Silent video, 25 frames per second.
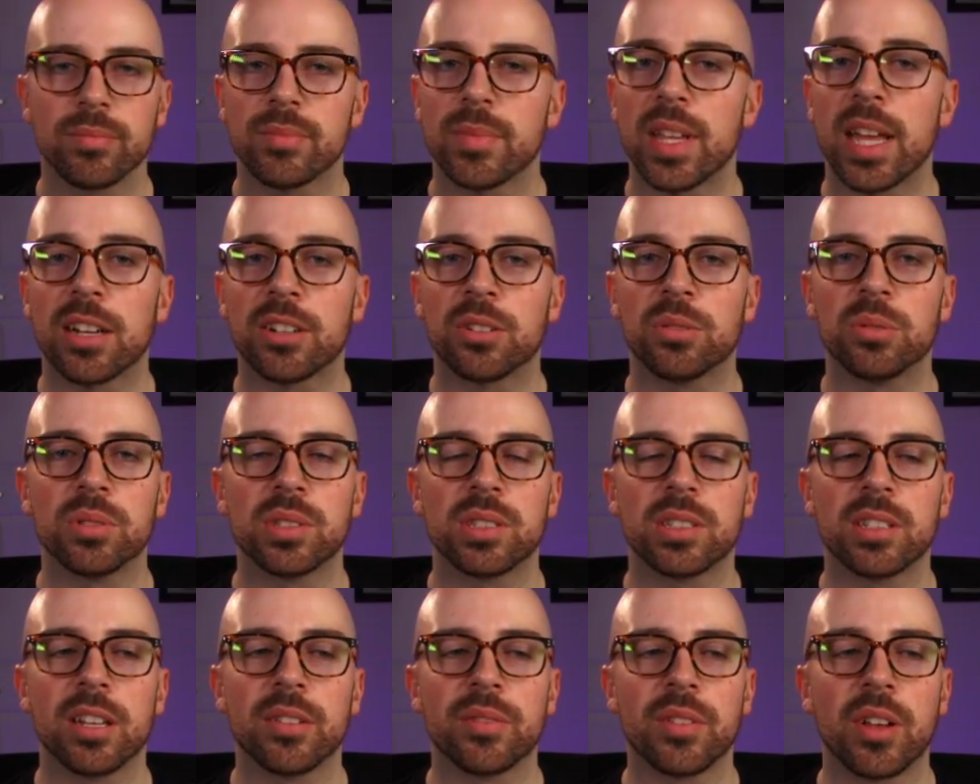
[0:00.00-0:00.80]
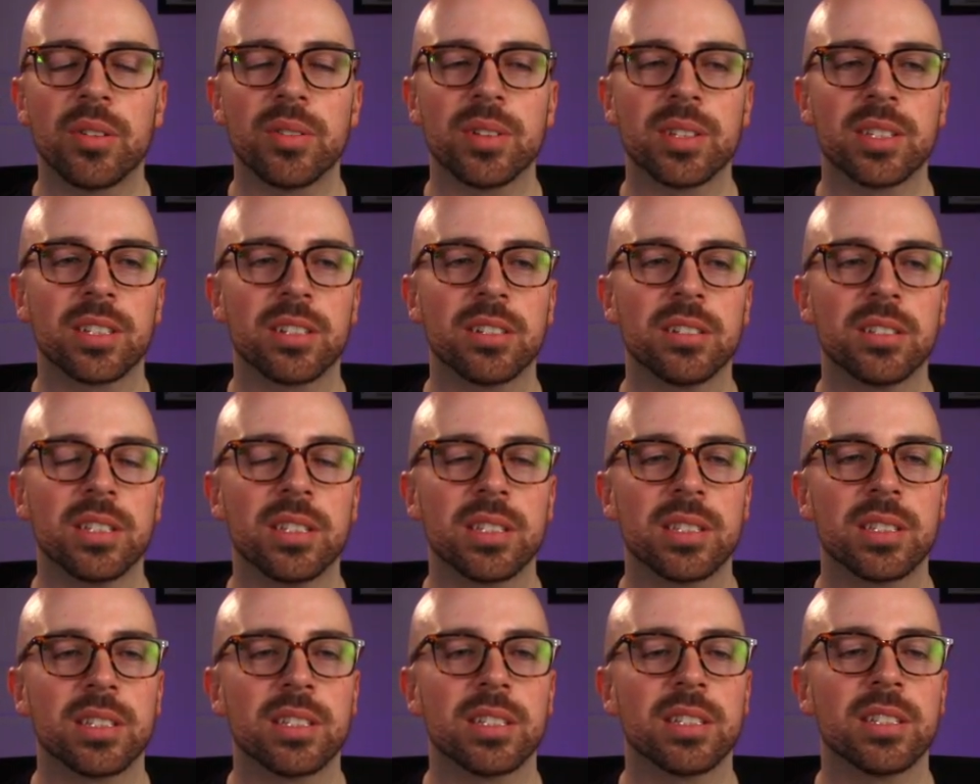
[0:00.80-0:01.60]
Yeah, cool stuff. Always good to
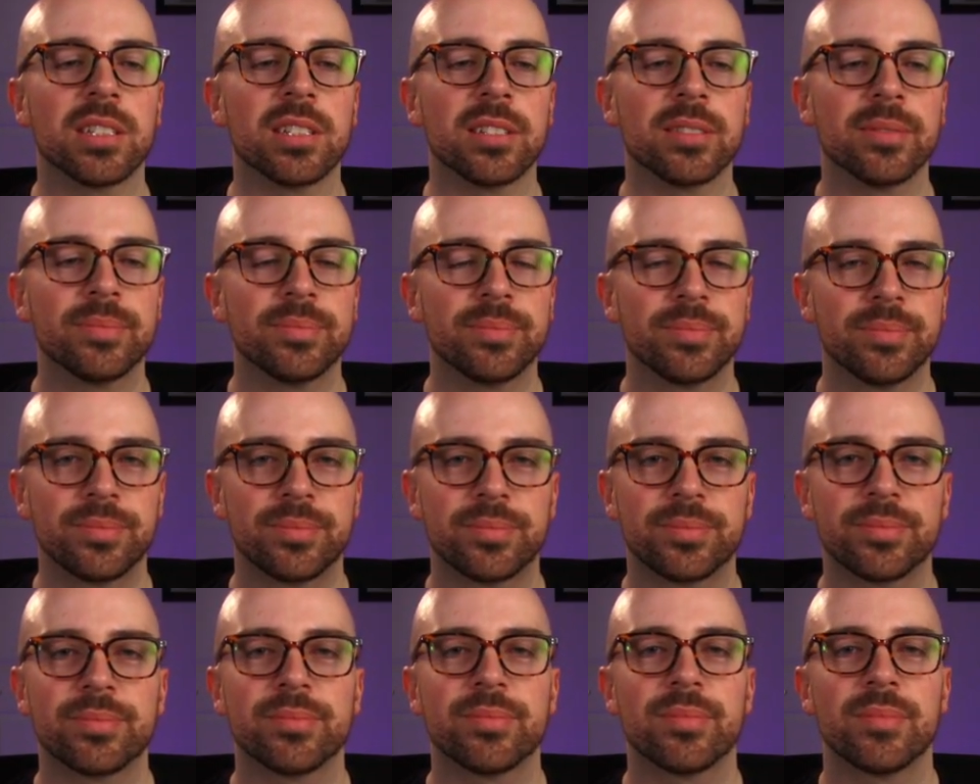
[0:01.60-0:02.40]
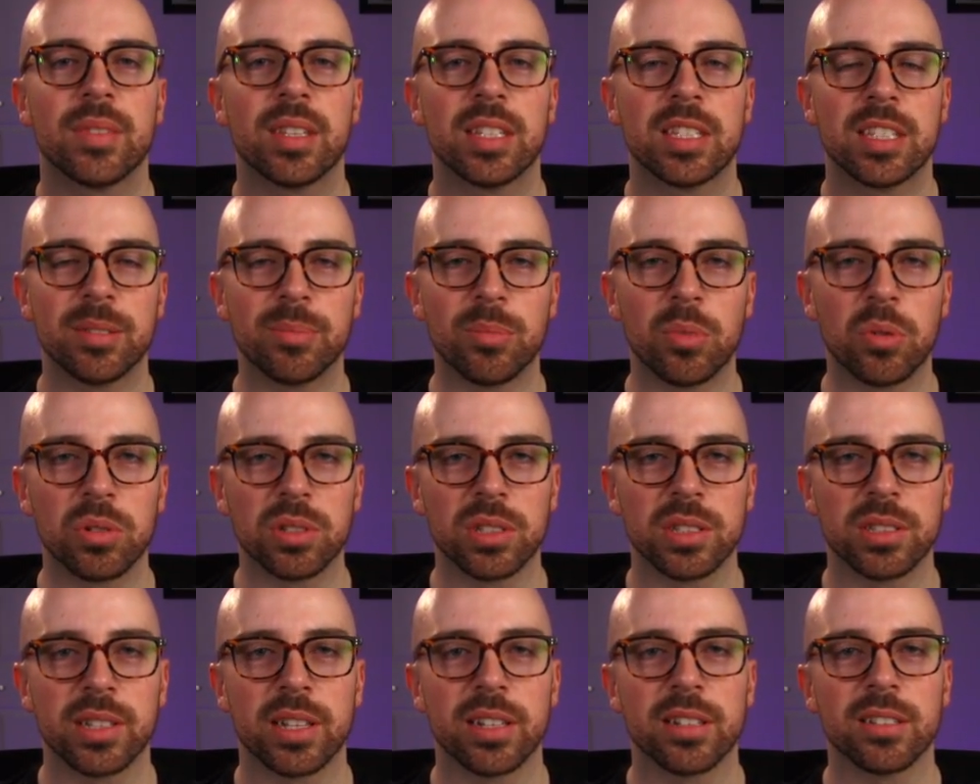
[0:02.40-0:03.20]
see some more
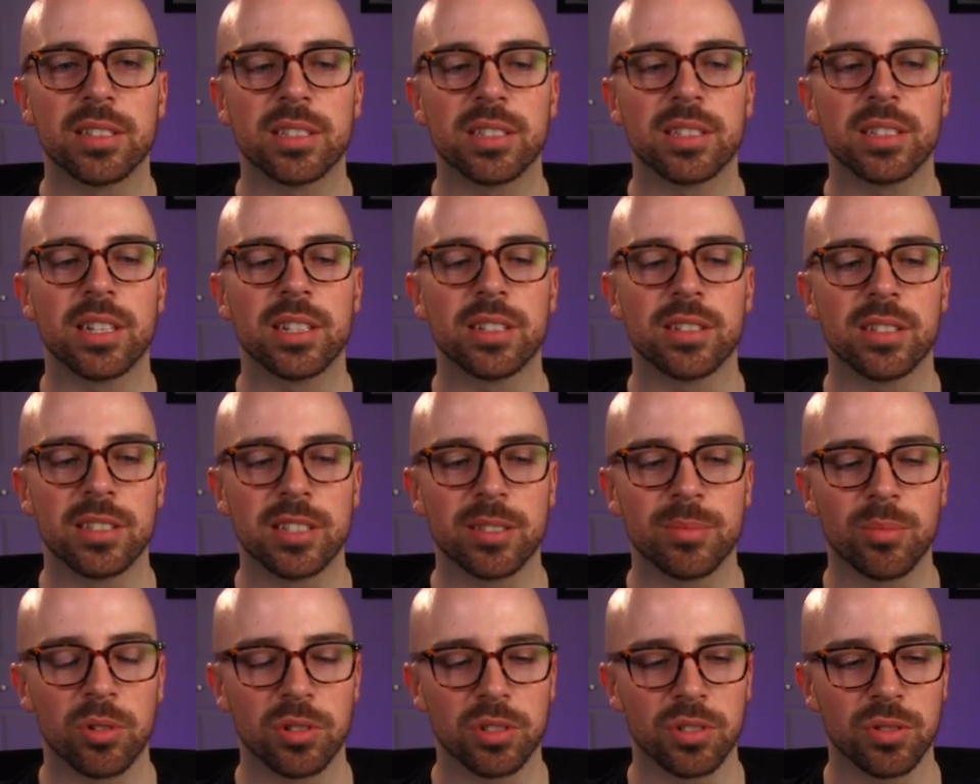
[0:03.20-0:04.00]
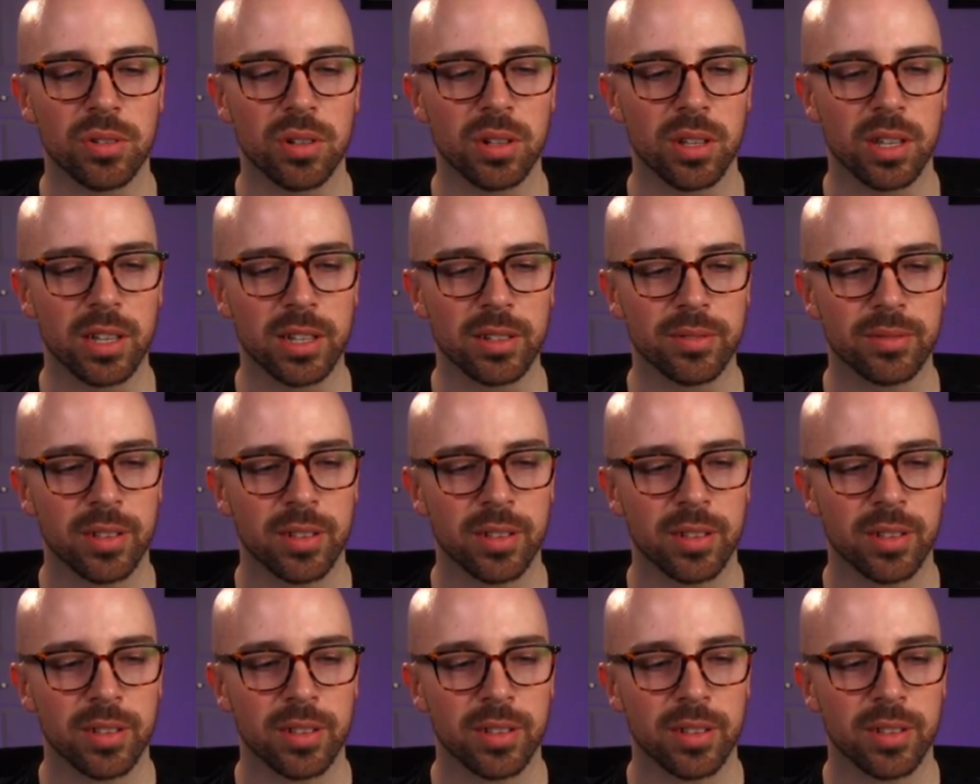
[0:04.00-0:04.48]
detailed stations, more true to life.